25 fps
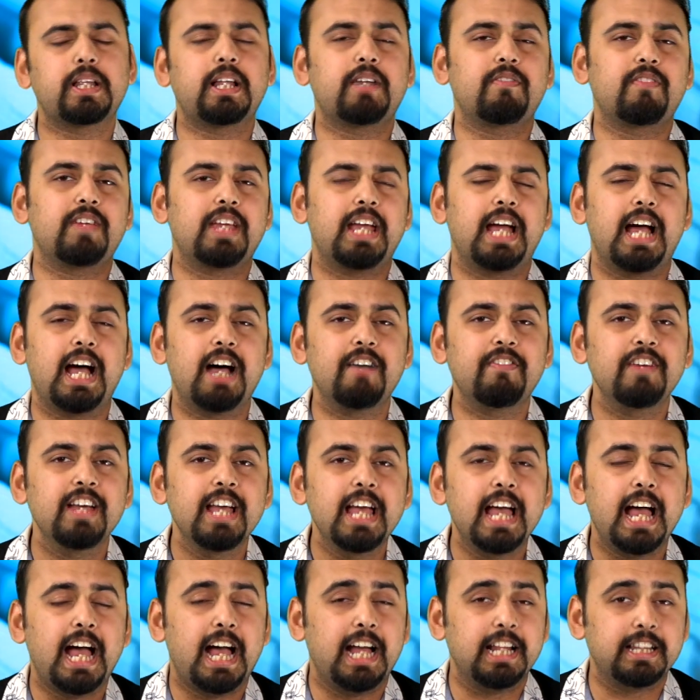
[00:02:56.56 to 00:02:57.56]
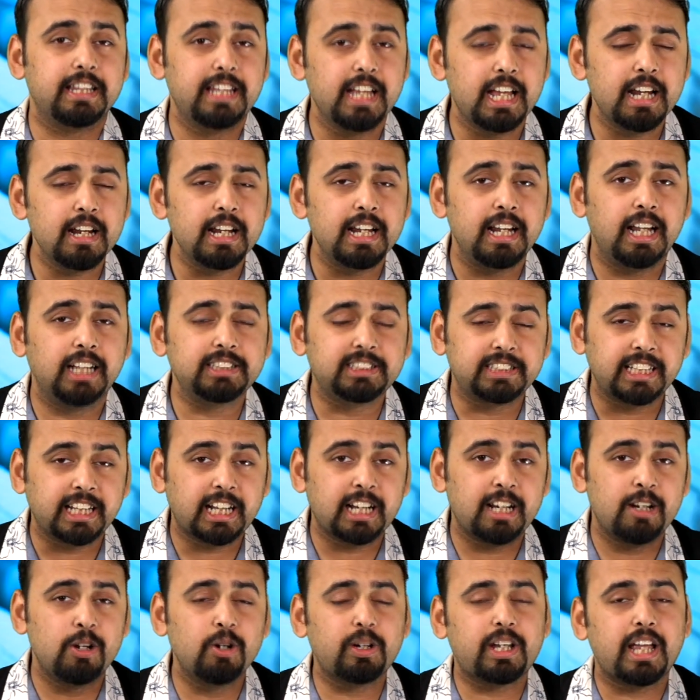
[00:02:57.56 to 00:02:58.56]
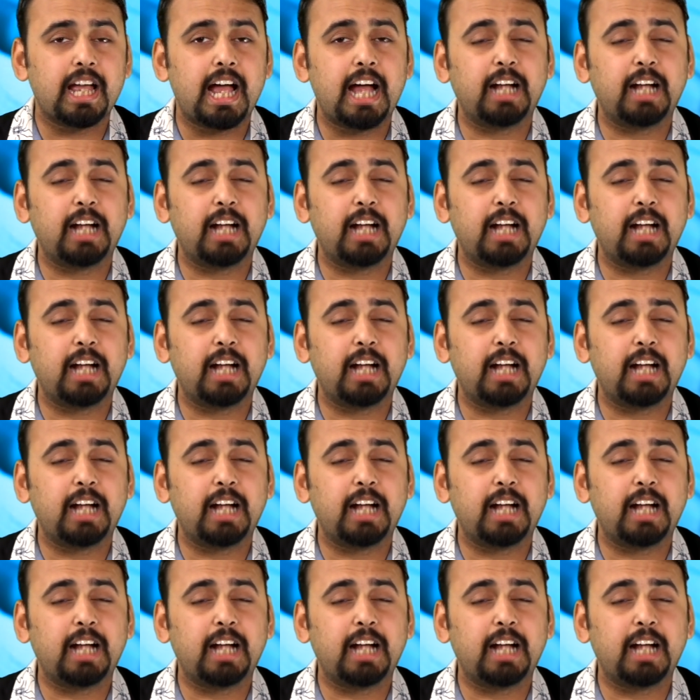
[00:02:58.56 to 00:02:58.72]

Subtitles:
that we have, and then let's take a look